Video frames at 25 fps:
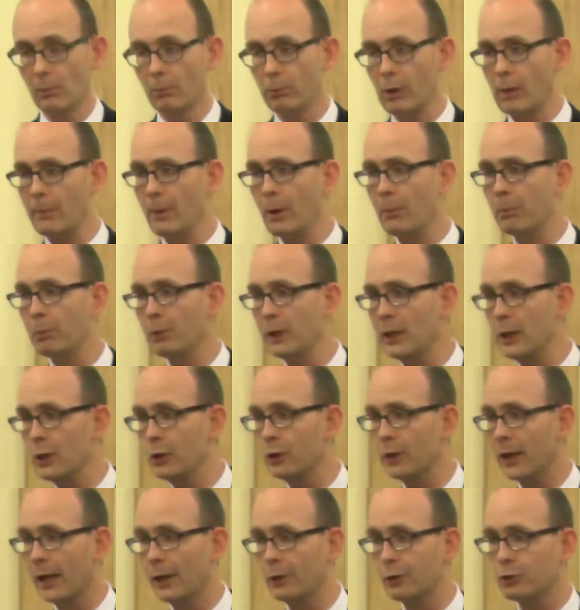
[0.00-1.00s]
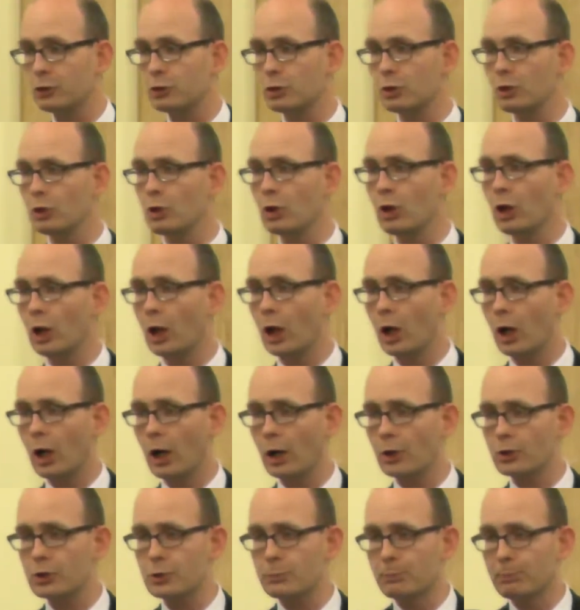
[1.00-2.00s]
Probably you had two
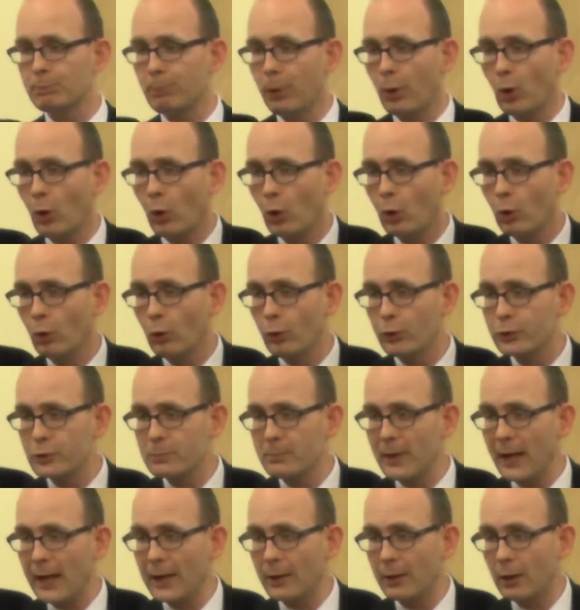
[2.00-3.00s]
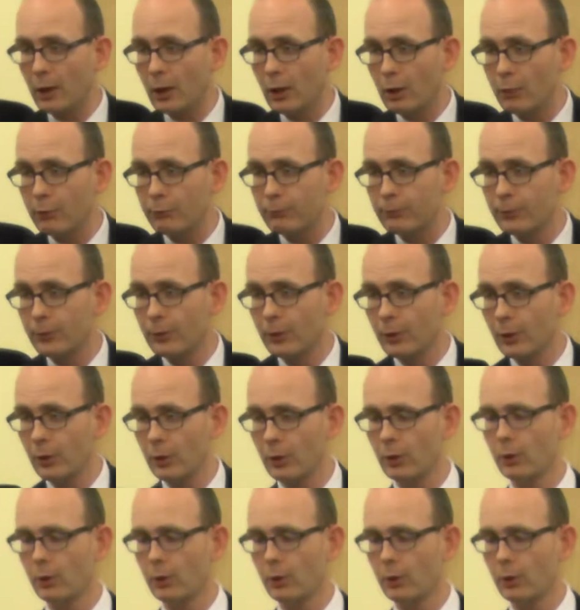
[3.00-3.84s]
large poles made of